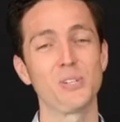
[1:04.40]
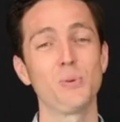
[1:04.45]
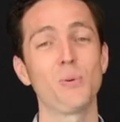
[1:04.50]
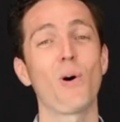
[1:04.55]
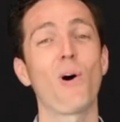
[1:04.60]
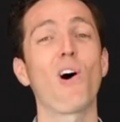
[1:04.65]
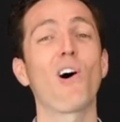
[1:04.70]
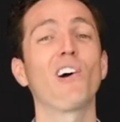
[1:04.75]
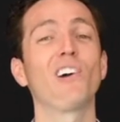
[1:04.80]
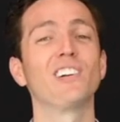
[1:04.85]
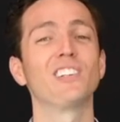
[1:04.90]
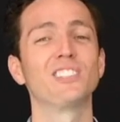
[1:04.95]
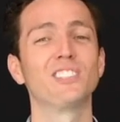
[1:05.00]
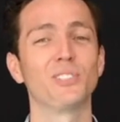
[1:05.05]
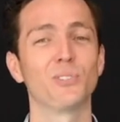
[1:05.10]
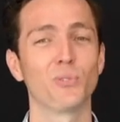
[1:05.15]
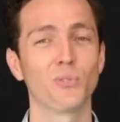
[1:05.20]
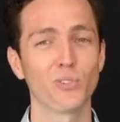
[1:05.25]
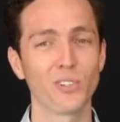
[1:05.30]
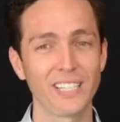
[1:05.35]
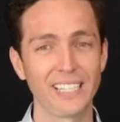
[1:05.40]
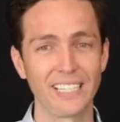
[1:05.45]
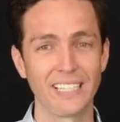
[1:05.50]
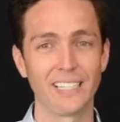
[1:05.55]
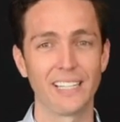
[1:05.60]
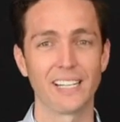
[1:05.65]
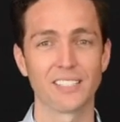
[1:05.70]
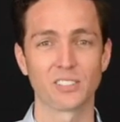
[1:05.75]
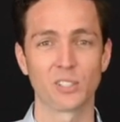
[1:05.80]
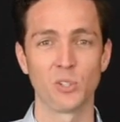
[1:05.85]
too hard to
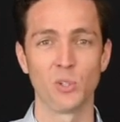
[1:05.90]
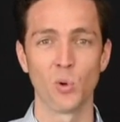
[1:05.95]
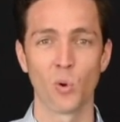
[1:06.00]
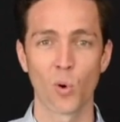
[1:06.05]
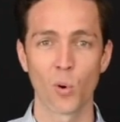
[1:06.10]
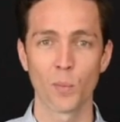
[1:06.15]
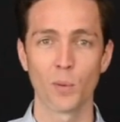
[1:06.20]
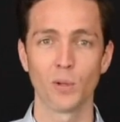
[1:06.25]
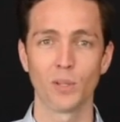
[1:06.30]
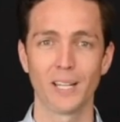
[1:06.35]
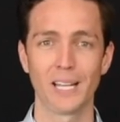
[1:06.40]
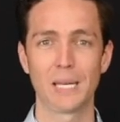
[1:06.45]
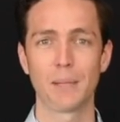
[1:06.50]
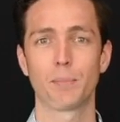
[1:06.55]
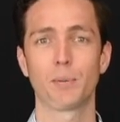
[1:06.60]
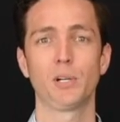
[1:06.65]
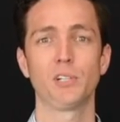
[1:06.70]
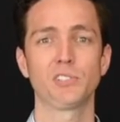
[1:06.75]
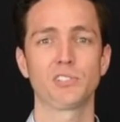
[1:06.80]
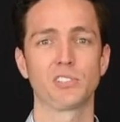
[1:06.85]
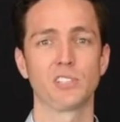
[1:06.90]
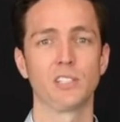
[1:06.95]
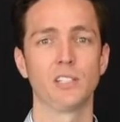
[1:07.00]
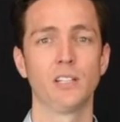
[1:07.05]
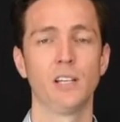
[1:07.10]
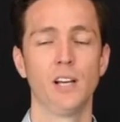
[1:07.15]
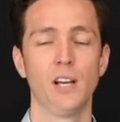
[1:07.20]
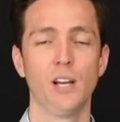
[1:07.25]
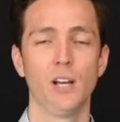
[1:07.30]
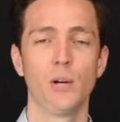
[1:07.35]
read as a normal lay person,
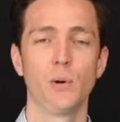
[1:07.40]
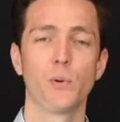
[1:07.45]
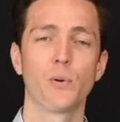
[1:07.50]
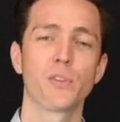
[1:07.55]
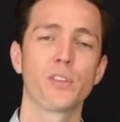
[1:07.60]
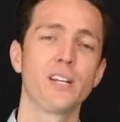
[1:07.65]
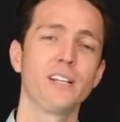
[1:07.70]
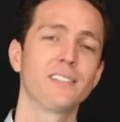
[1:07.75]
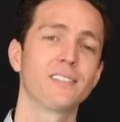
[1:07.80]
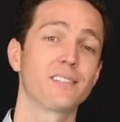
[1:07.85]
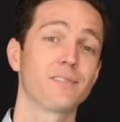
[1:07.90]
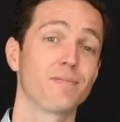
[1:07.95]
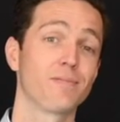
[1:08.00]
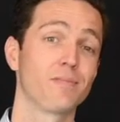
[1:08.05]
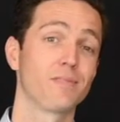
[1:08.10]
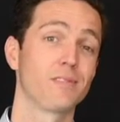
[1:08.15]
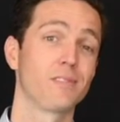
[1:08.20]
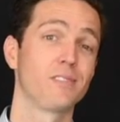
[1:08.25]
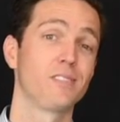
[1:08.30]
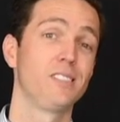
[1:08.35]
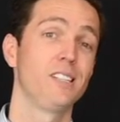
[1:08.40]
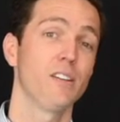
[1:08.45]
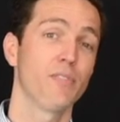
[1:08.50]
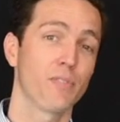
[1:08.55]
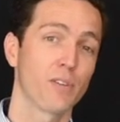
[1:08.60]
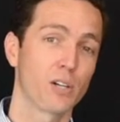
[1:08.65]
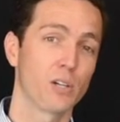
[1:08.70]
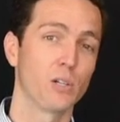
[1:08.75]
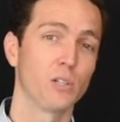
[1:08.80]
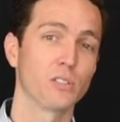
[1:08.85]
well then it's
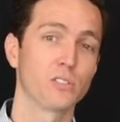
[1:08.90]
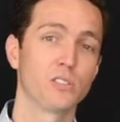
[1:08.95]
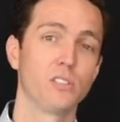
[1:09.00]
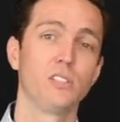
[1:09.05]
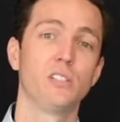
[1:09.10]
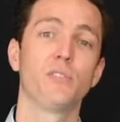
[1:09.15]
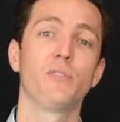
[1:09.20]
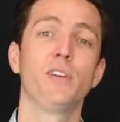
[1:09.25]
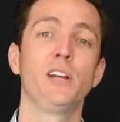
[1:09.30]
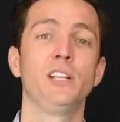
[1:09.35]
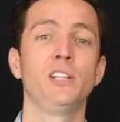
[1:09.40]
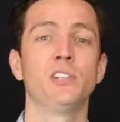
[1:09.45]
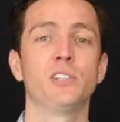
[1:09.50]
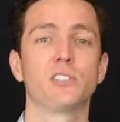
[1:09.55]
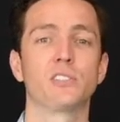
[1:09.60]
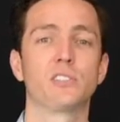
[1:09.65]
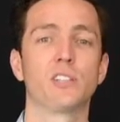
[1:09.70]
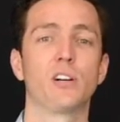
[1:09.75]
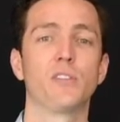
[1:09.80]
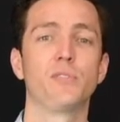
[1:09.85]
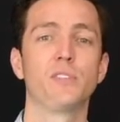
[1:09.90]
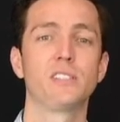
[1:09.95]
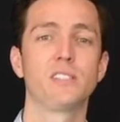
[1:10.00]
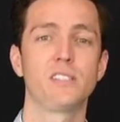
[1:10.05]
difficult to defend yourself.